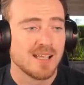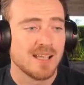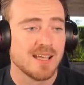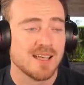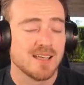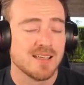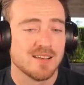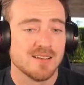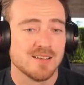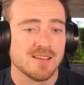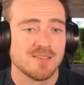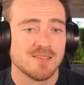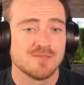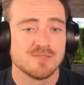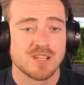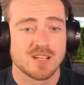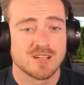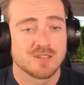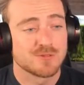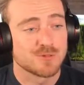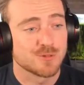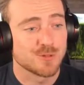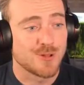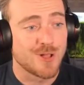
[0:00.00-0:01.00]
and have
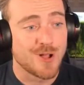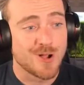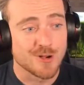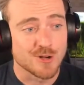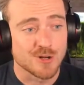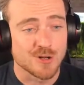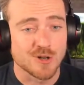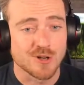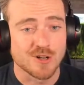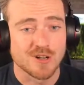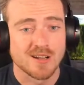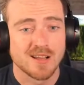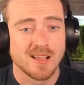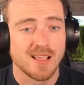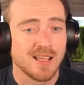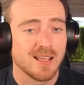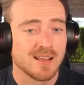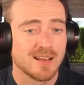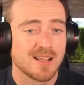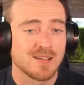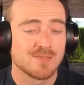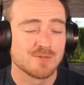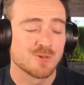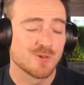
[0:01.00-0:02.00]
done it for longer
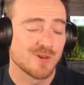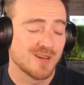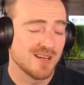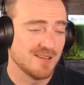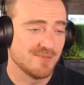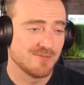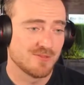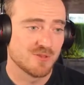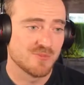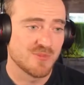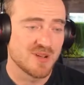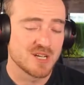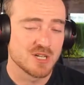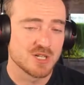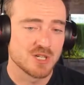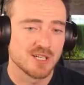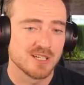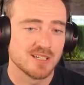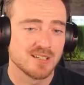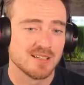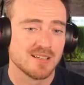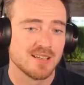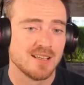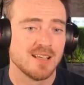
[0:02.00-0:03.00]
and have great
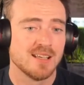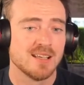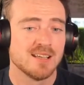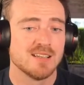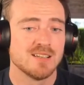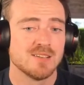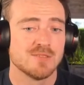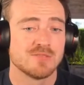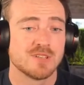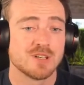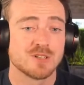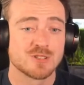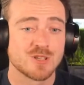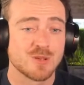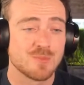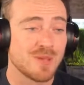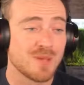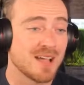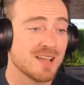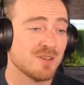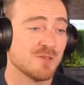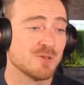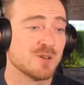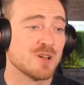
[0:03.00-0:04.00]
information. And if there's
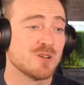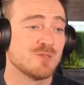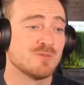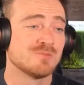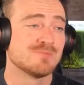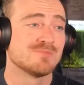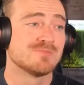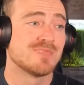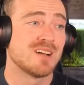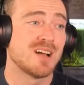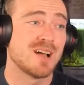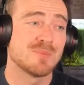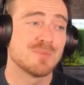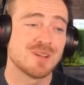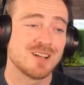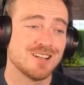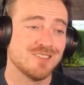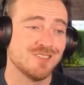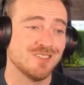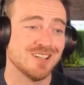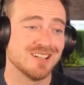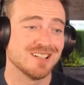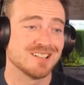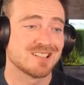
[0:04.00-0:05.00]
something I don't know, I'm not
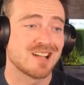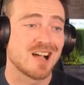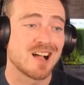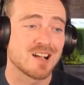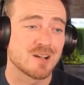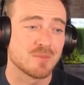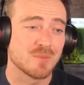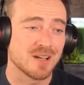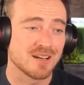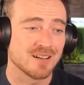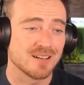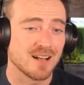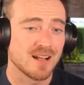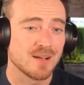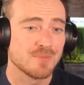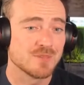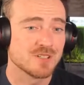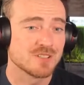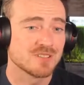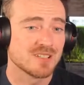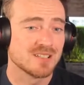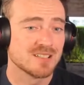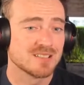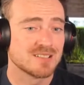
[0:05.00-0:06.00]
even going to talk about it. I'm
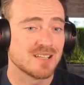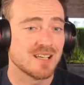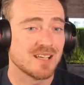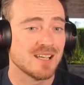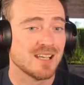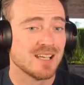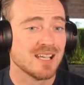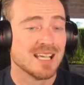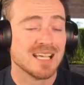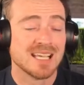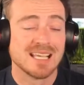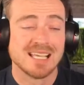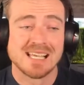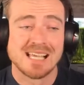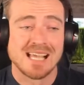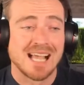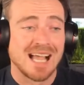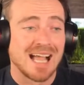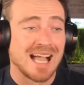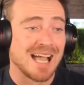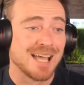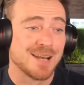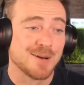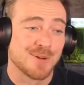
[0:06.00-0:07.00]
just going to say,
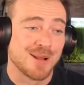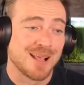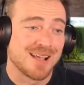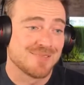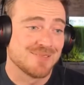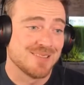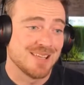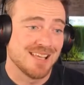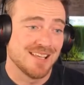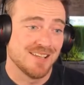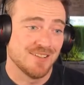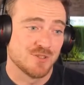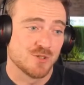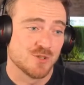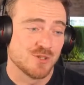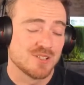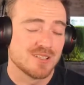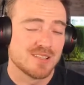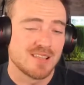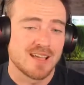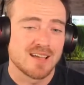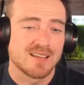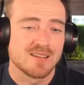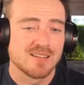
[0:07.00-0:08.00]
I don't have the answer
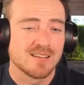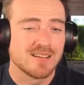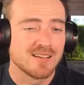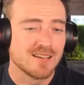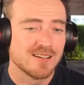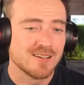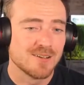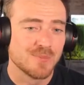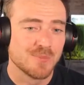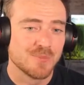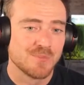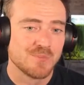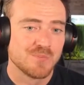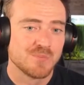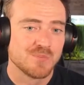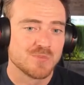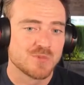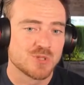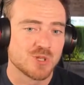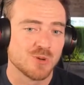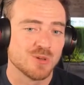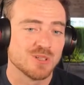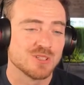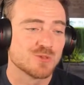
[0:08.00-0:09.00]
to that.
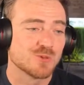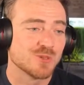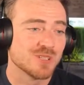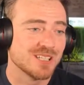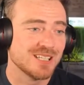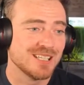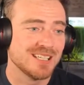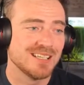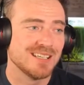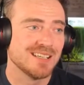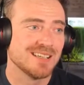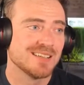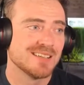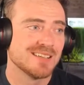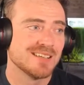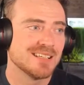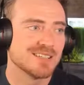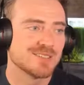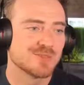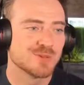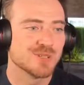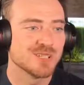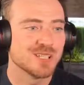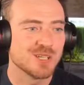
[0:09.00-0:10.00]
So it's really
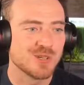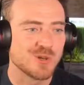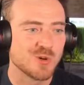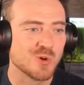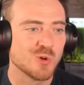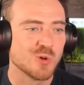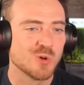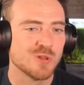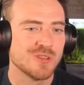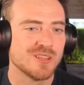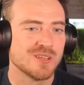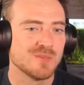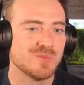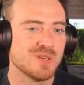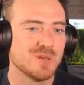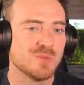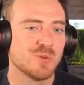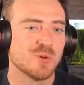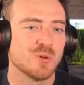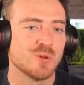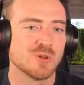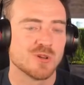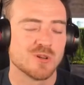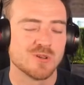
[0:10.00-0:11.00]
cool that
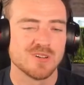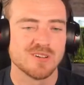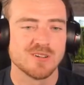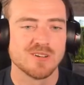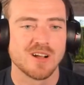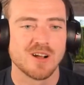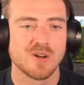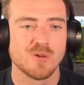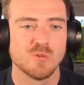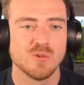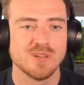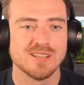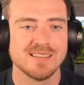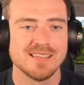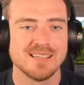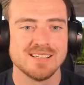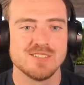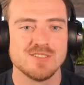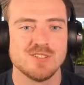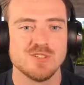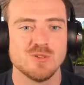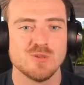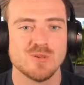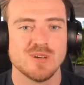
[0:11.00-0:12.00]
people are
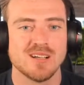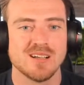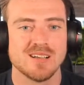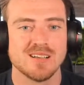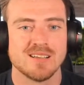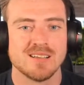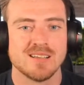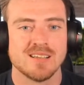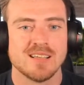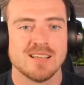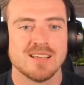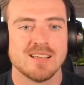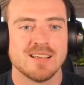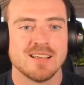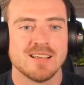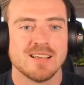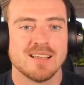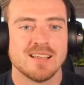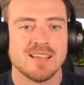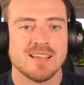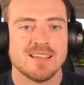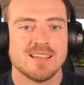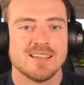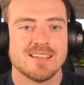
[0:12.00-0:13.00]
willing to
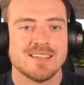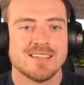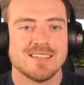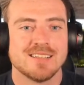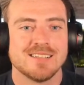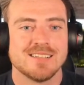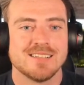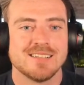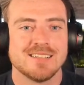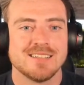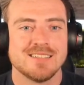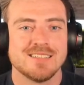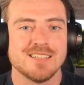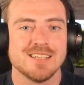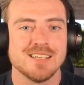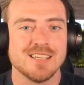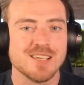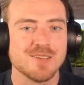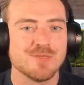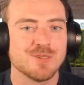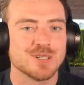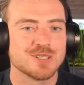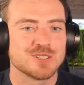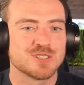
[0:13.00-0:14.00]

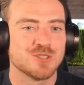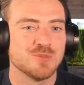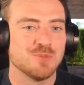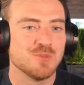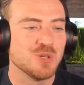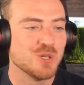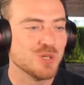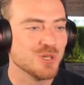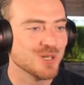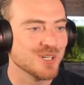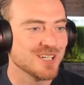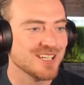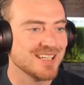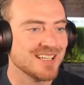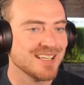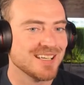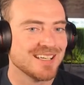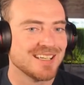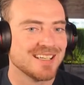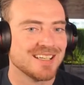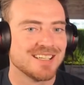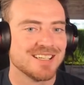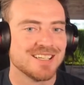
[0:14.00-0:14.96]
give us some good